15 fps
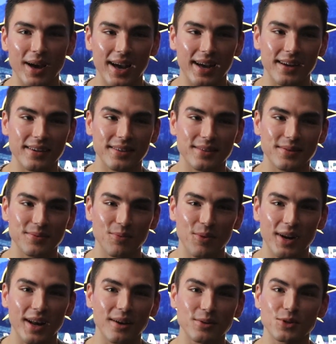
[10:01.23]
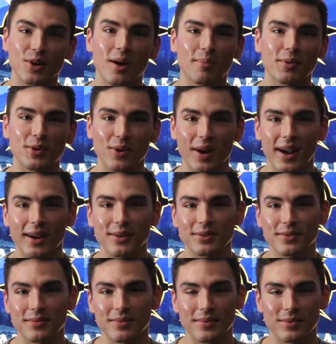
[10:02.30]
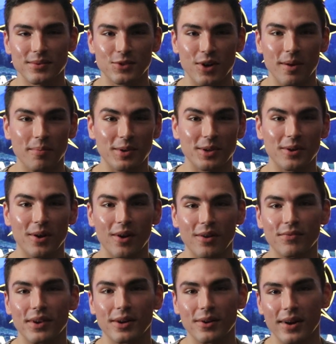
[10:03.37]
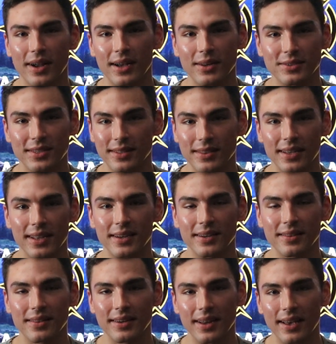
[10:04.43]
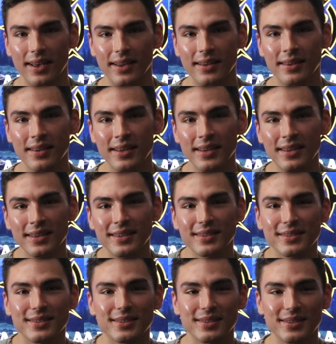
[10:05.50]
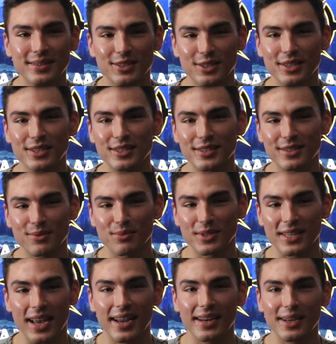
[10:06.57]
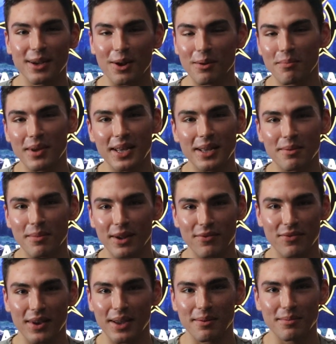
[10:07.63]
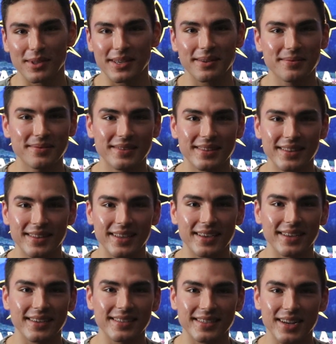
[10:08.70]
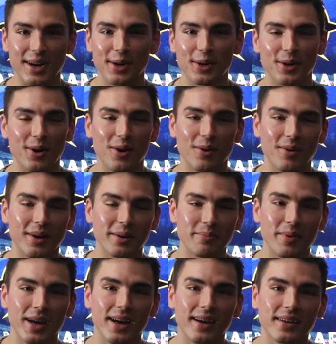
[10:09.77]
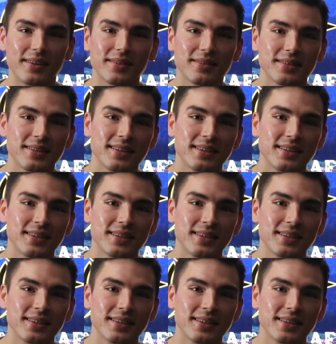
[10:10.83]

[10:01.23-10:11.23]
back when I was dropping her off at her house at the end of the day, she just was hating on me and my family the entire car ride back.